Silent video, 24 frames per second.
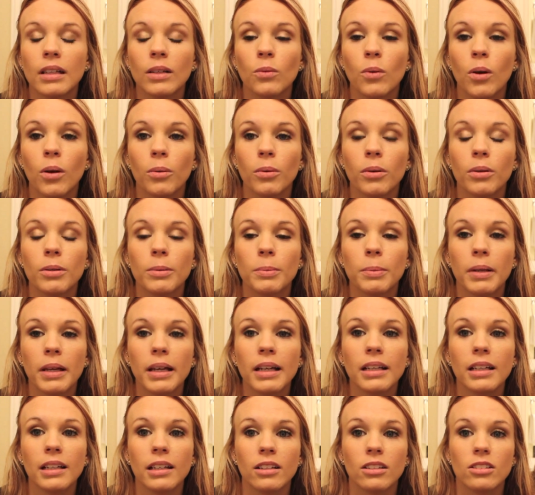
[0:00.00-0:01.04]
we were
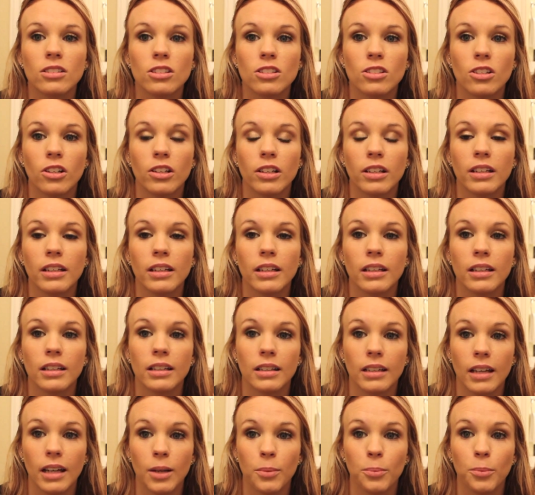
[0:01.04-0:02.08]
planning on starting it
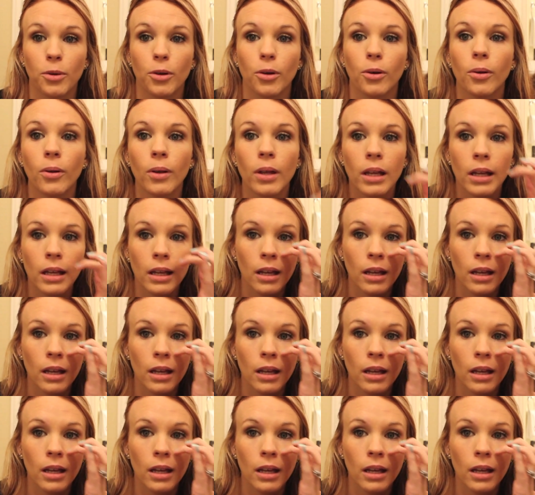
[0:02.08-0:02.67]
in April,